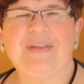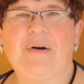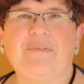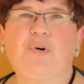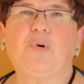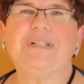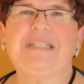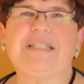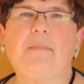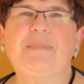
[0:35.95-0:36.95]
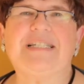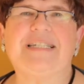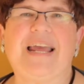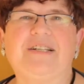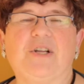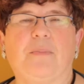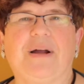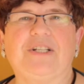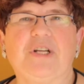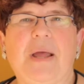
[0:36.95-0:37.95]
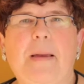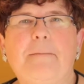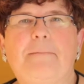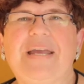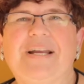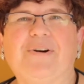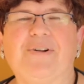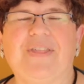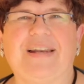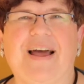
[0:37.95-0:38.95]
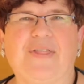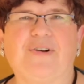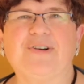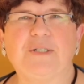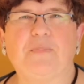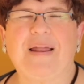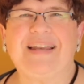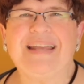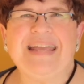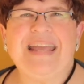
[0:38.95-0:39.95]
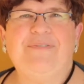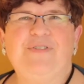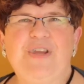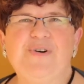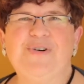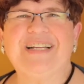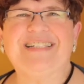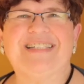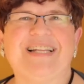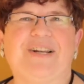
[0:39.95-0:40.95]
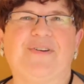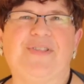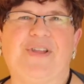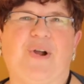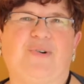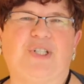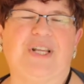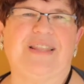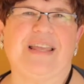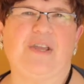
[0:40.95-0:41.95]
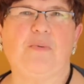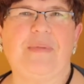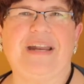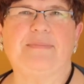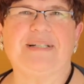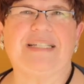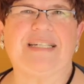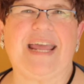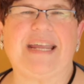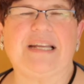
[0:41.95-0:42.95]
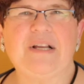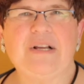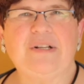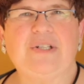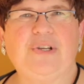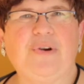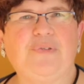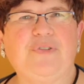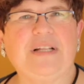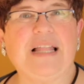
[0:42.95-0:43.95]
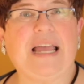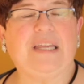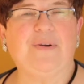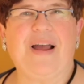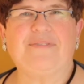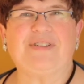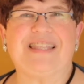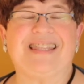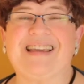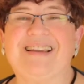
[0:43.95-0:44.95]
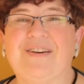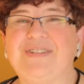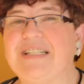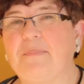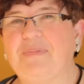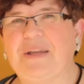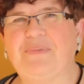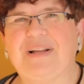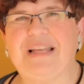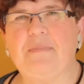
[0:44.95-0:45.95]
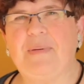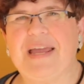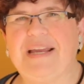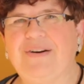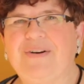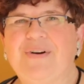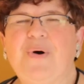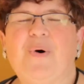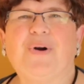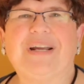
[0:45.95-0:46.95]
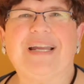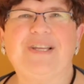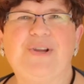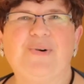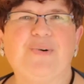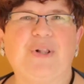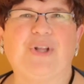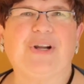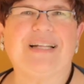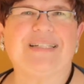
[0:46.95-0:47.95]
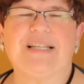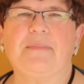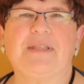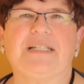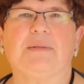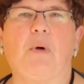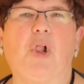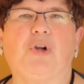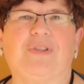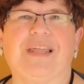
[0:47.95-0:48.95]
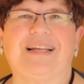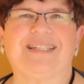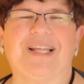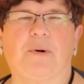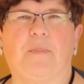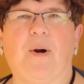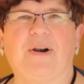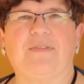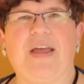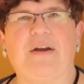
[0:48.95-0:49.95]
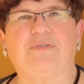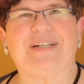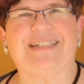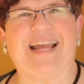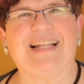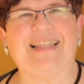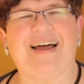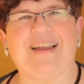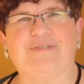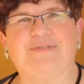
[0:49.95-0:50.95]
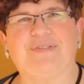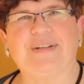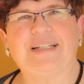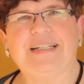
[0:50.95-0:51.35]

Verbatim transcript: Now, of course, some mistakes are much bigger than others, but if you consider the notion that you made a mistake, do you feel like you have to think of something really big? Or can you look at some of the smaller things that are part of everyday life?